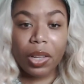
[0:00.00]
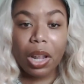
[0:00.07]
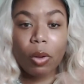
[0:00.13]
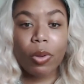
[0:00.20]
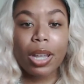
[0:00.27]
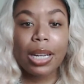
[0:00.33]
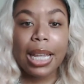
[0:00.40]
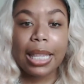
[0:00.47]

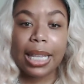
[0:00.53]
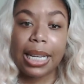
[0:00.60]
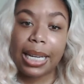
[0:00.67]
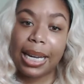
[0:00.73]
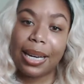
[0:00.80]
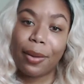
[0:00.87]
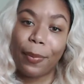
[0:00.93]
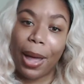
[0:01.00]
really
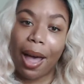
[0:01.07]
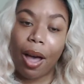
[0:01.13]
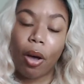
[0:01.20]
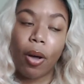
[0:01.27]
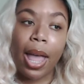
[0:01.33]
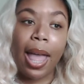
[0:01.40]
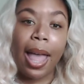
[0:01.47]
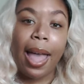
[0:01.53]
thinking about
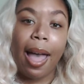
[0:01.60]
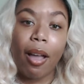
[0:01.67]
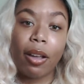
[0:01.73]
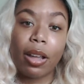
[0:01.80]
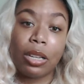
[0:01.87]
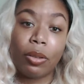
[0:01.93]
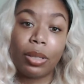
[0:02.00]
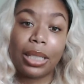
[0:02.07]
how
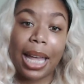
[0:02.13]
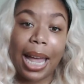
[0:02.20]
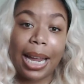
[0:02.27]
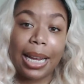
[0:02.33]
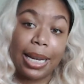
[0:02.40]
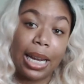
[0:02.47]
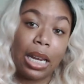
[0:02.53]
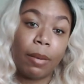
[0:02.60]
can you tie
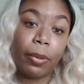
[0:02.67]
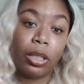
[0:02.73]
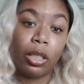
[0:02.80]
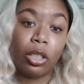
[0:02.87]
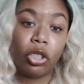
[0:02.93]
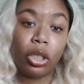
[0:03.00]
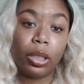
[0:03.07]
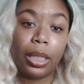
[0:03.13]
in
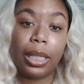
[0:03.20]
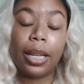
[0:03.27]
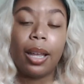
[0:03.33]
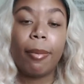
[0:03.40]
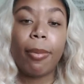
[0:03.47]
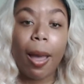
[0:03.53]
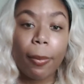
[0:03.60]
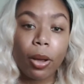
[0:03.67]
potentially
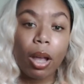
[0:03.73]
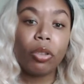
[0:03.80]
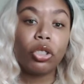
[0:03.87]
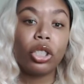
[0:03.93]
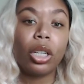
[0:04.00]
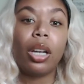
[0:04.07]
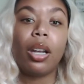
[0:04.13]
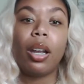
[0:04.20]
pop
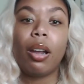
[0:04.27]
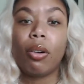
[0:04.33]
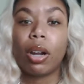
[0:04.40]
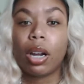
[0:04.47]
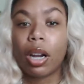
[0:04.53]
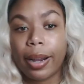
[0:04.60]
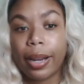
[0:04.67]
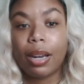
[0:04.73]
culture or
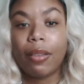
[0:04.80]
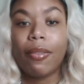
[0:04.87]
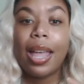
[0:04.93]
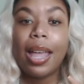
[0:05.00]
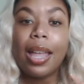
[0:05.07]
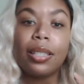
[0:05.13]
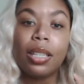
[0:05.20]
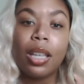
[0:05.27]
current
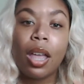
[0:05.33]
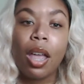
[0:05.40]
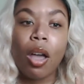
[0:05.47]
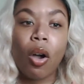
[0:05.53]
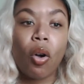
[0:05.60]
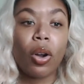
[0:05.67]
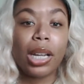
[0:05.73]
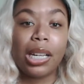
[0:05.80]
events
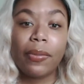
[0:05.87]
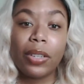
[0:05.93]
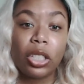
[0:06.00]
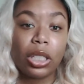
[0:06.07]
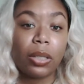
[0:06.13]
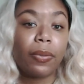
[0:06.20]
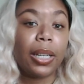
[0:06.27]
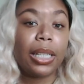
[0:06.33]
or even
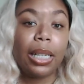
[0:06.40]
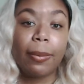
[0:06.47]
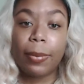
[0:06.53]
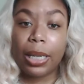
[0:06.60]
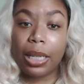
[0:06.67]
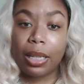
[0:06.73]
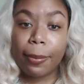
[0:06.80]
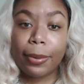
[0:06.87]
just funny
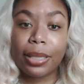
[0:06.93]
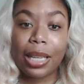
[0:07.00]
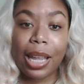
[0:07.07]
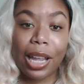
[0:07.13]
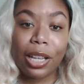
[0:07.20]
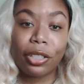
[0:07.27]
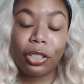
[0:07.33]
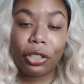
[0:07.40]
memes
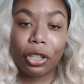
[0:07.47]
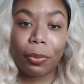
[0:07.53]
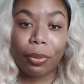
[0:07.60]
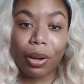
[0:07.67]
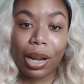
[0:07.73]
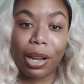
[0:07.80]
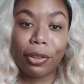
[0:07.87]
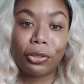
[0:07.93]
into your
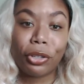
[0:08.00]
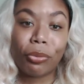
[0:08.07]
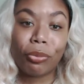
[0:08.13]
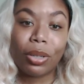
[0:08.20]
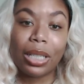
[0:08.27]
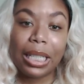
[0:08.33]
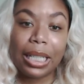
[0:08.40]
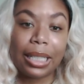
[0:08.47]
brand. So a
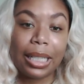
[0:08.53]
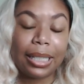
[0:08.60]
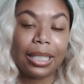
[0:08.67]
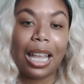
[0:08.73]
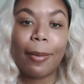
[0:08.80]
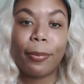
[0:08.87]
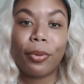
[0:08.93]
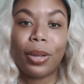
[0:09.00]
really good
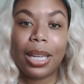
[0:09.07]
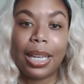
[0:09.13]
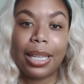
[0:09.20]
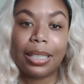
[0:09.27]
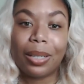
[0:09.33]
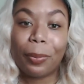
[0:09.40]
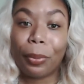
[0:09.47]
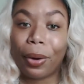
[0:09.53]
example is
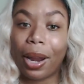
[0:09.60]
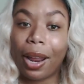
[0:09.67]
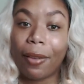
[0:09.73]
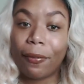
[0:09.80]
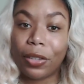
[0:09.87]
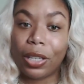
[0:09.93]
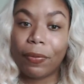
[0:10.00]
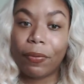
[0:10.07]
the brand
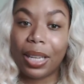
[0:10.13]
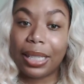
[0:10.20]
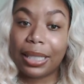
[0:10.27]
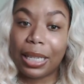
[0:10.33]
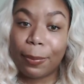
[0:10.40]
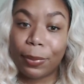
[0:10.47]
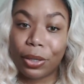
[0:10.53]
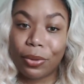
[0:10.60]

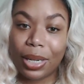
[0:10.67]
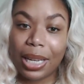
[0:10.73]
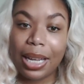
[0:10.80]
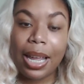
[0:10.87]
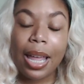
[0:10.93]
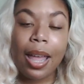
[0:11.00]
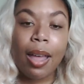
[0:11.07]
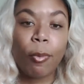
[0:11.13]
Fenty Beauty,
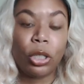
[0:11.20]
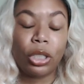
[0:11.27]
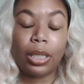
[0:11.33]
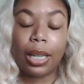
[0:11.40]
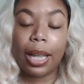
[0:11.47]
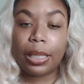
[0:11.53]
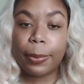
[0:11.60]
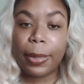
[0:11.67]
which is a
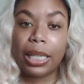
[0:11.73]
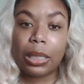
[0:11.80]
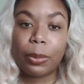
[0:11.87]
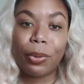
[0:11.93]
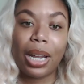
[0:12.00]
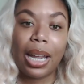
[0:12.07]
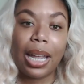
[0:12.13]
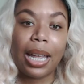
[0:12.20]
cosmetics
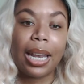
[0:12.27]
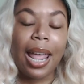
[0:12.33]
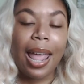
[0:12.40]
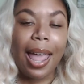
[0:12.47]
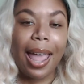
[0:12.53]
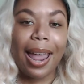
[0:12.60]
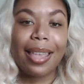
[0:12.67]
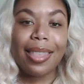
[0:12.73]
brand,
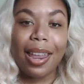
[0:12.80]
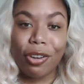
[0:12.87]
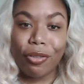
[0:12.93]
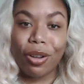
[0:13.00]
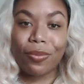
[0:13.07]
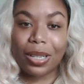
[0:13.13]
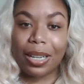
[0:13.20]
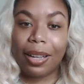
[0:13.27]
and they do
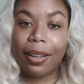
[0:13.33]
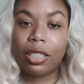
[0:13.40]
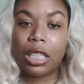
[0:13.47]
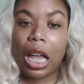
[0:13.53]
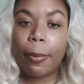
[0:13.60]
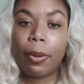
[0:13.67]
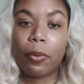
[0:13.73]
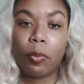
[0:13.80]
a really good
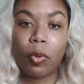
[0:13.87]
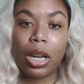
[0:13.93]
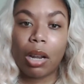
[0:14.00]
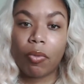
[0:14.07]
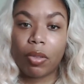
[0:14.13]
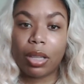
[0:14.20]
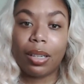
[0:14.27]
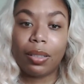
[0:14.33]
job of
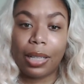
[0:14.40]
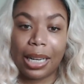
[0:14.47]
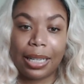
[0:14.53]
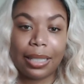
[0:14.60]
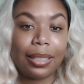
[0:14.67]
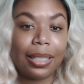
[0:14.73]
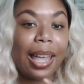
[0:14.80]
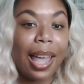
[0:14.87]
whatever the
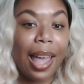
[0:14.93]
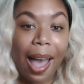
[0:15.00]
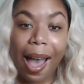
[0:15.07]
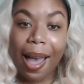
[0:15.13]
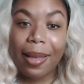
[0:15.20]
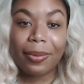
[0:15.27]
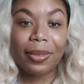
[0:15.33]
latest hot,